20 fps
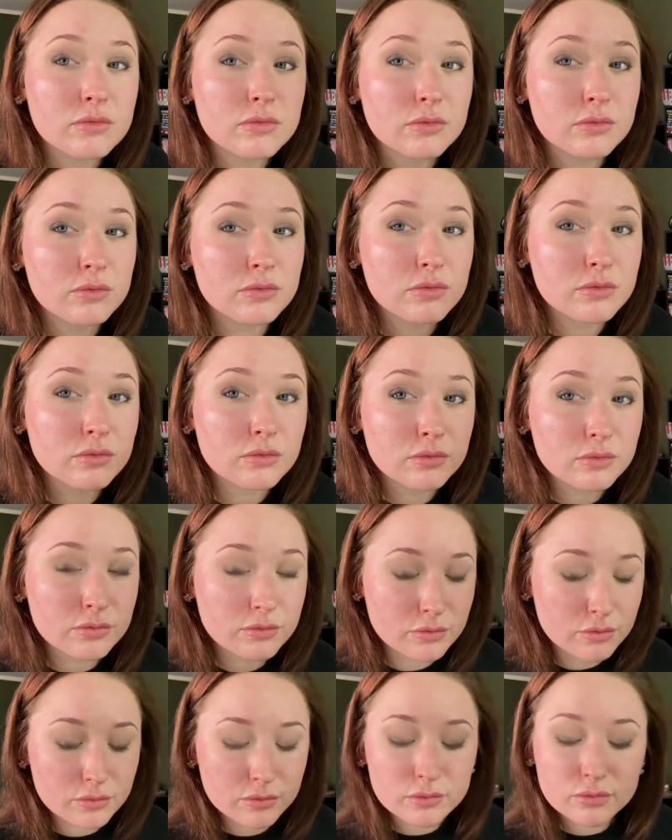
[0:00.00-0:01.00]

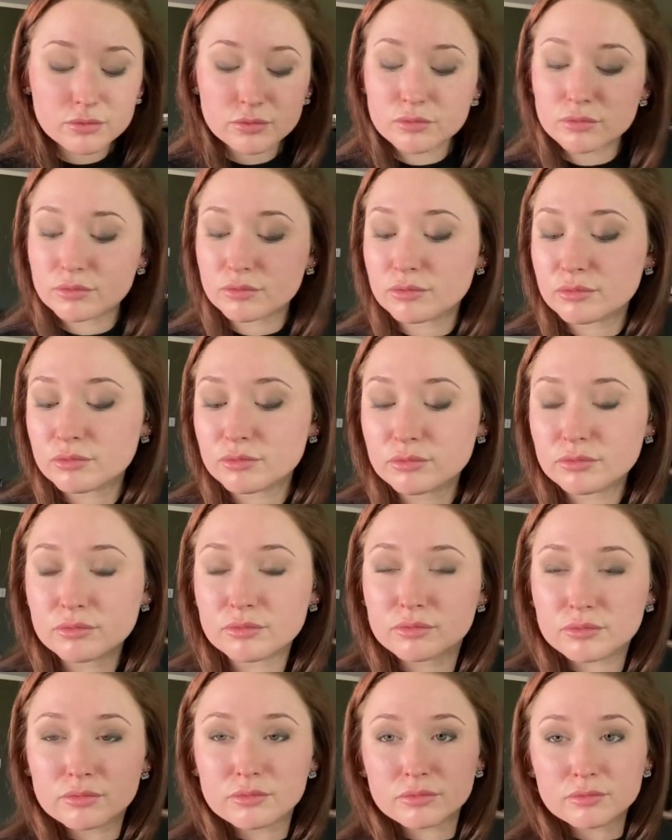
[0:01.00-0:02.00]
(silence)